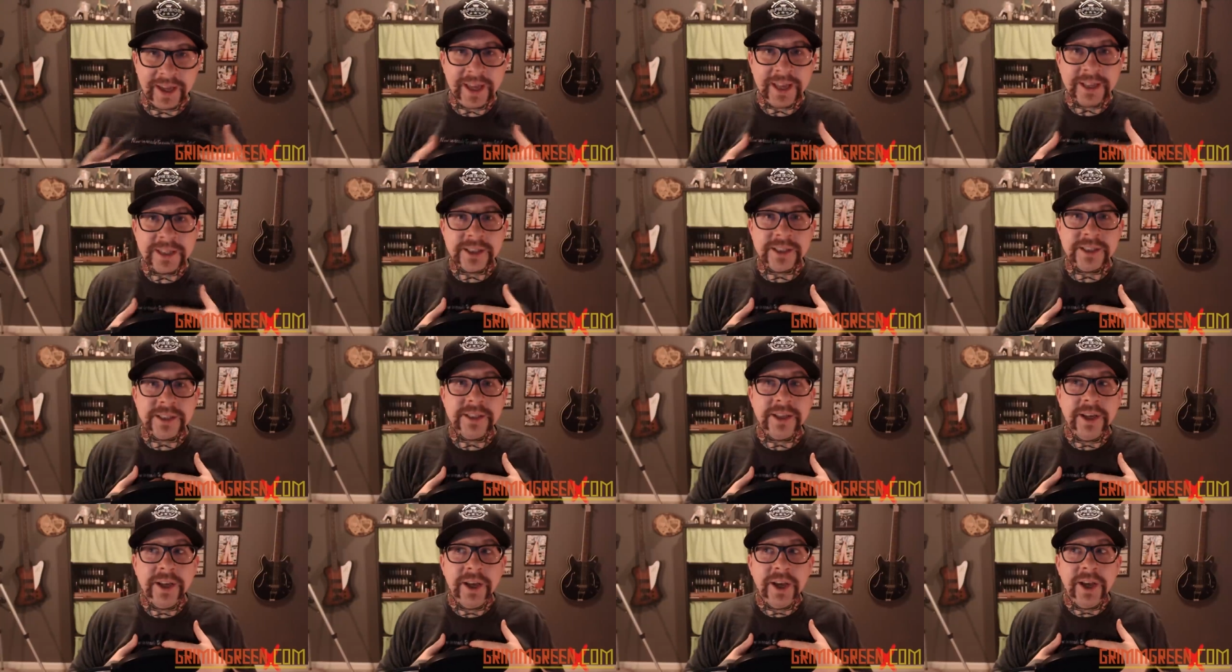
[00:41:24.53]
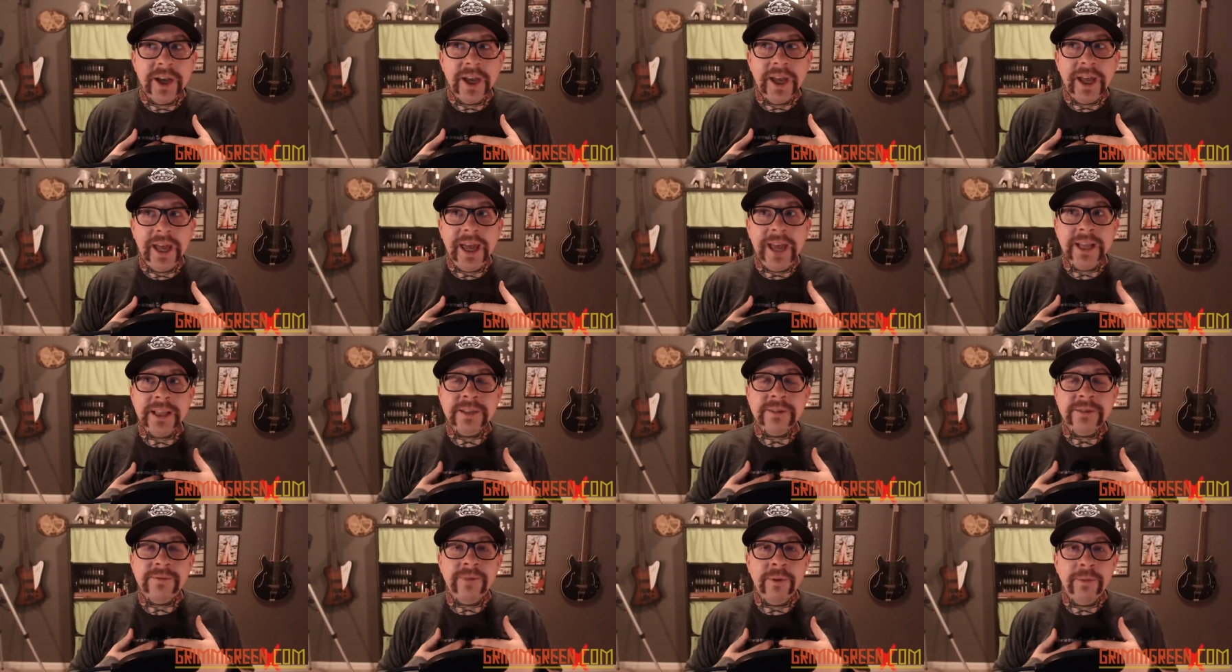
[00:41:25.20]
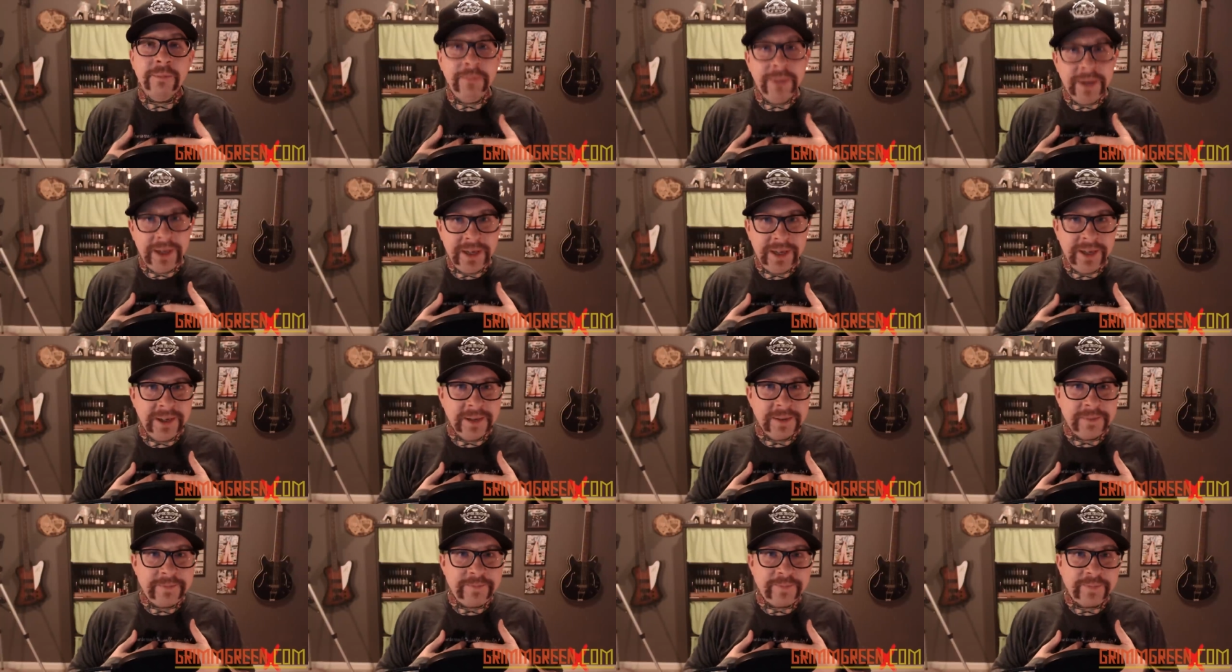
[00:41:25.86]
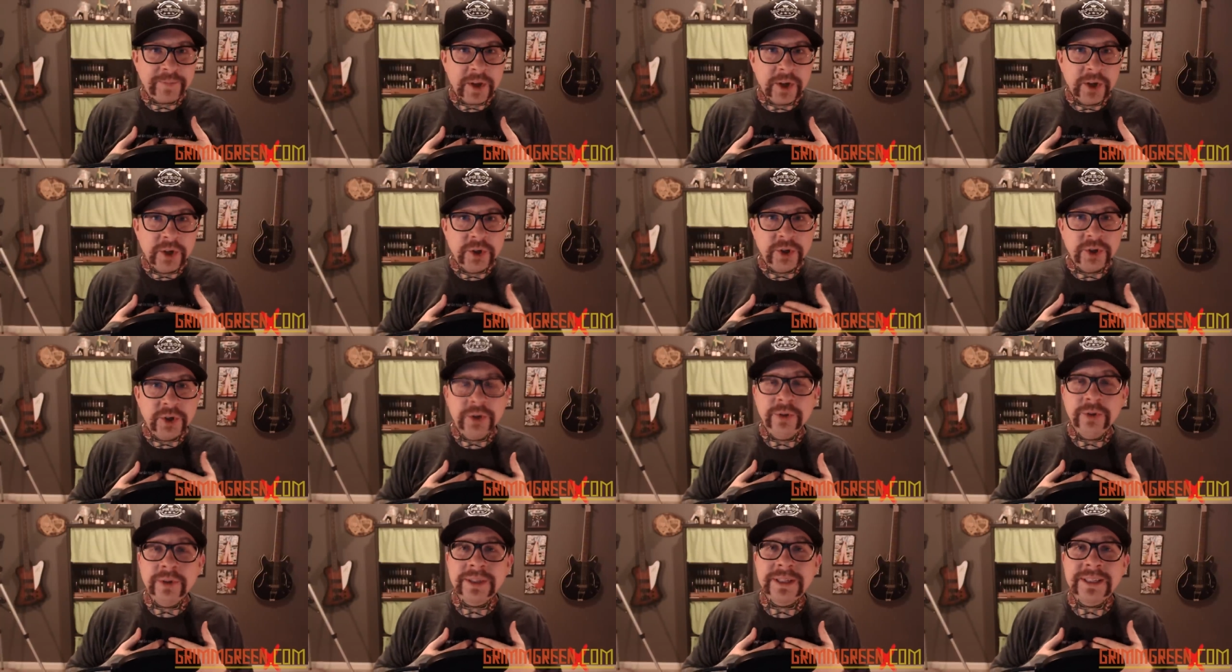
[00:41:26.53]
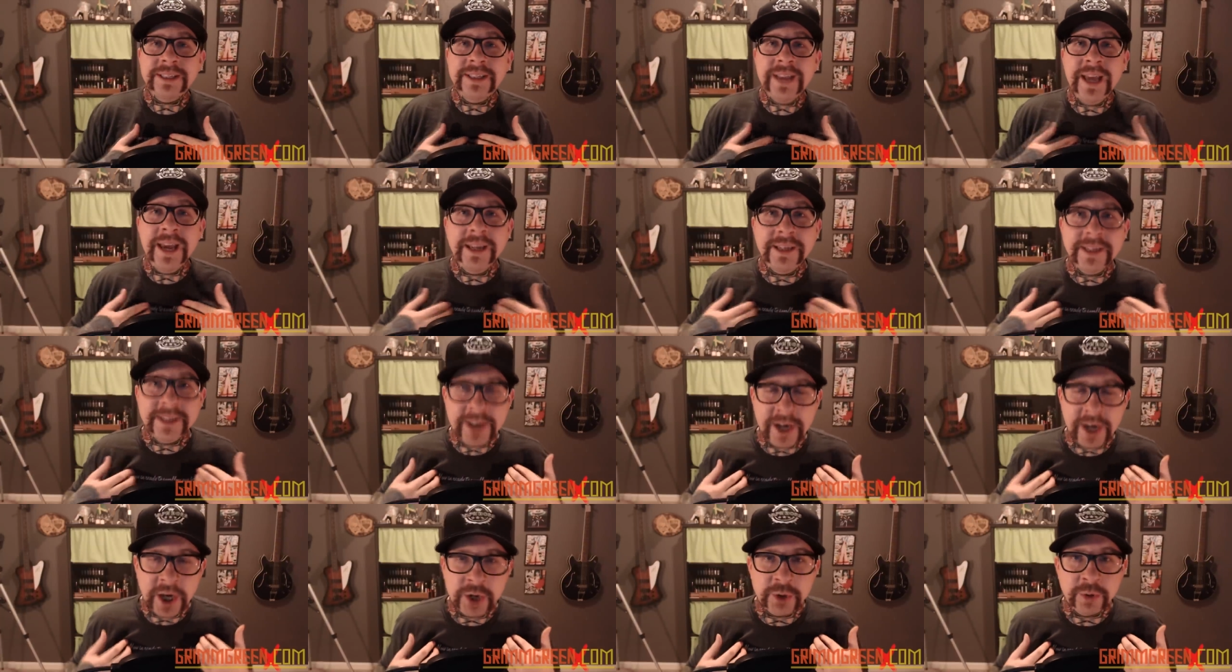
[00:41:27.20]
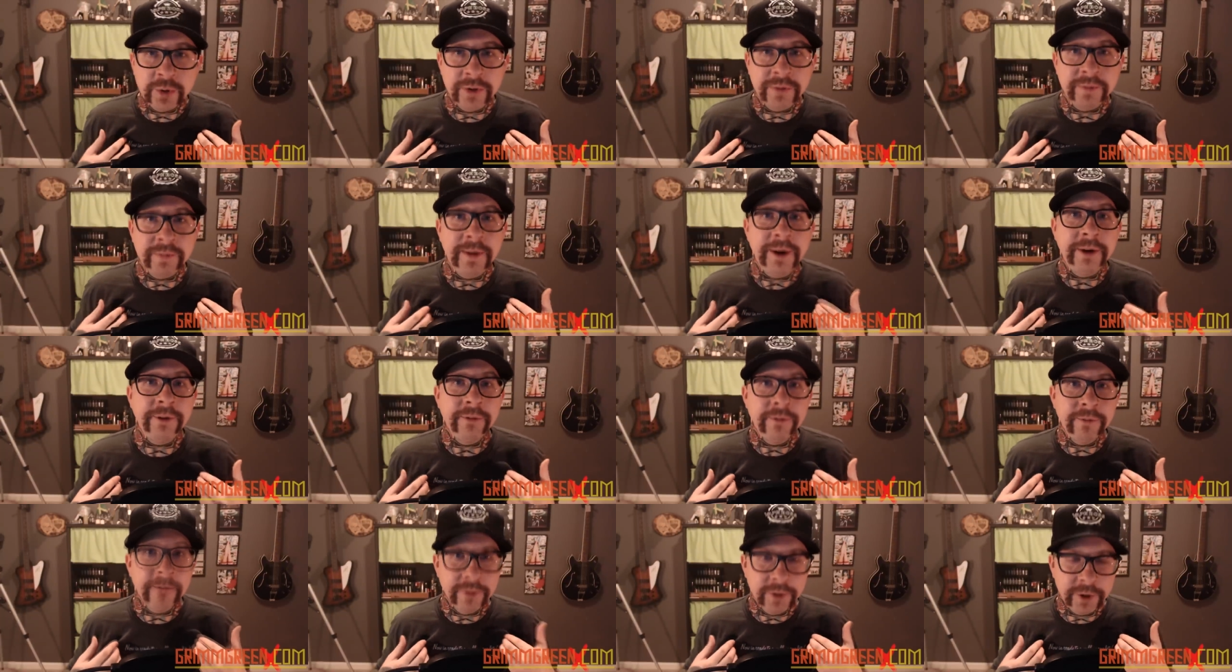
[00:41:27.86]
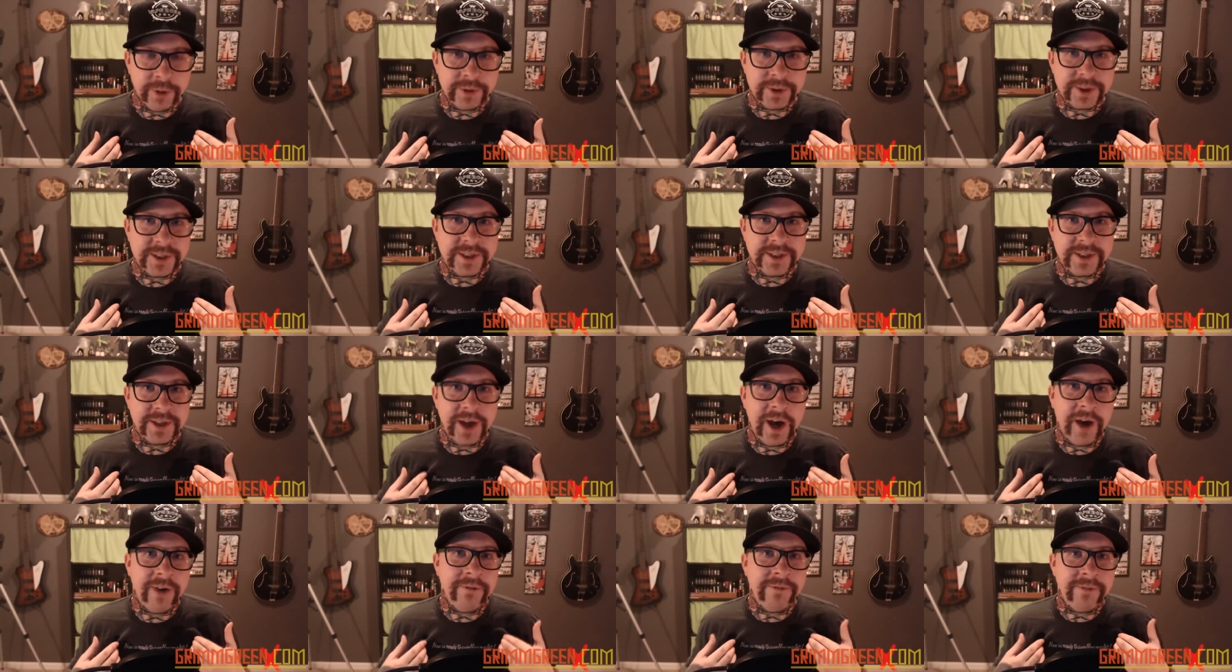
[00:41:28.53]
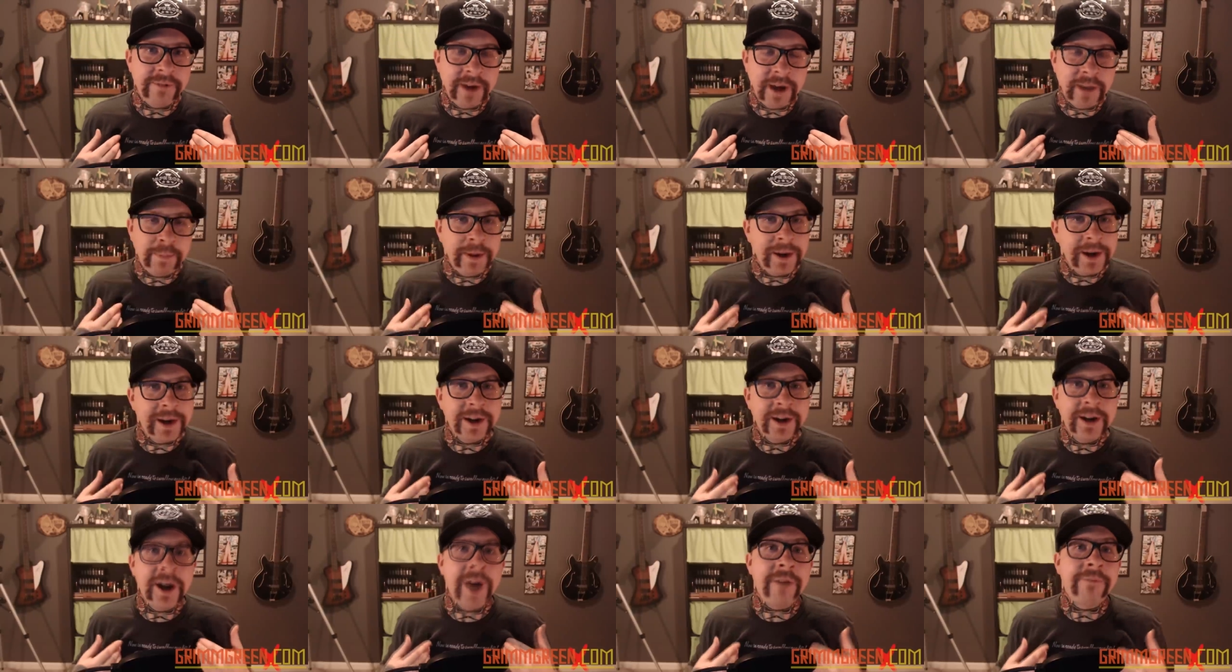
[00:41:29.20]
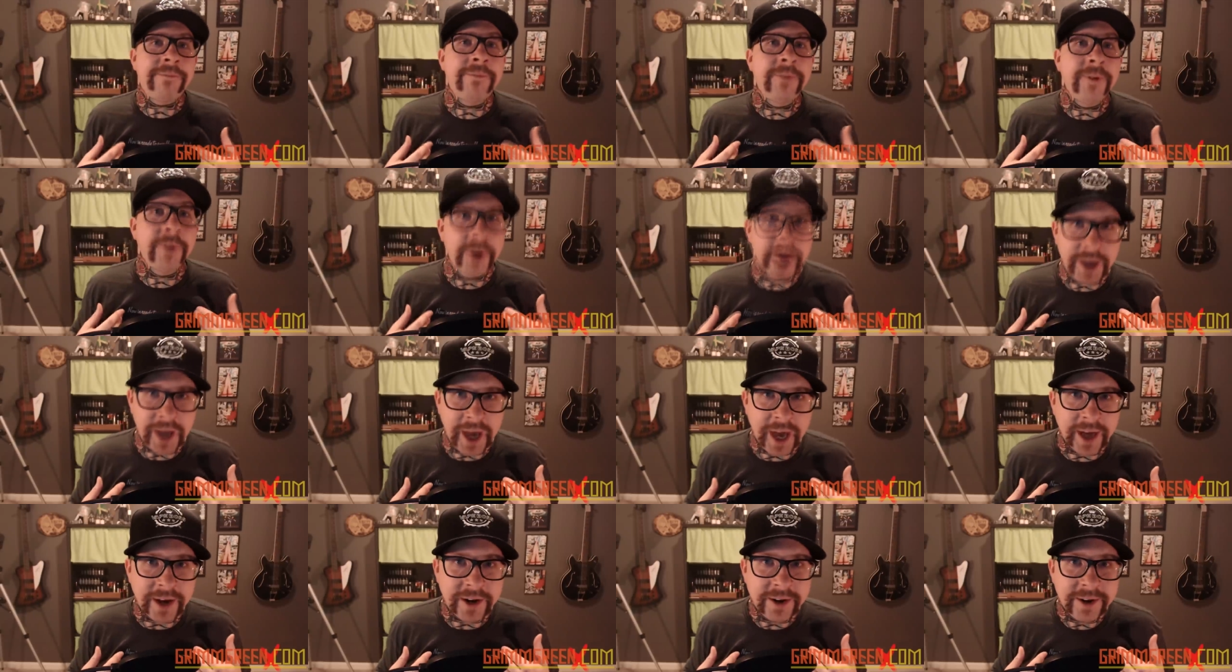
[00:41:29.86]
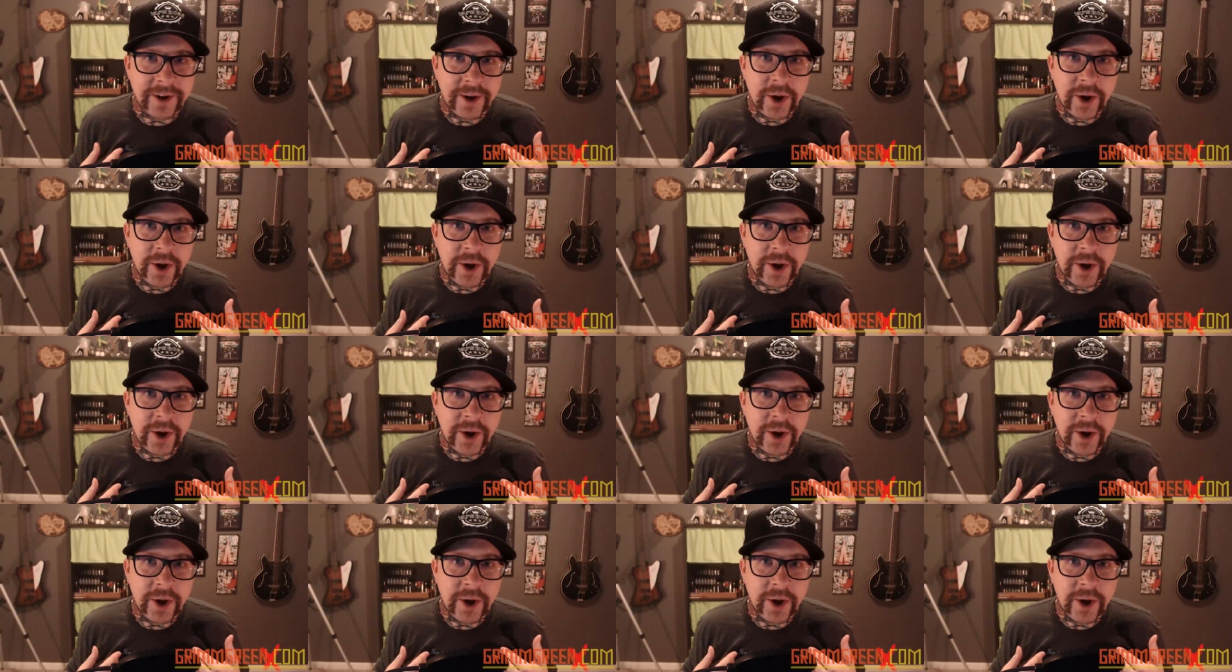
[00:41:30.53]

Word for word: It's it's for me to stay in touch with my roots of vaping and not forget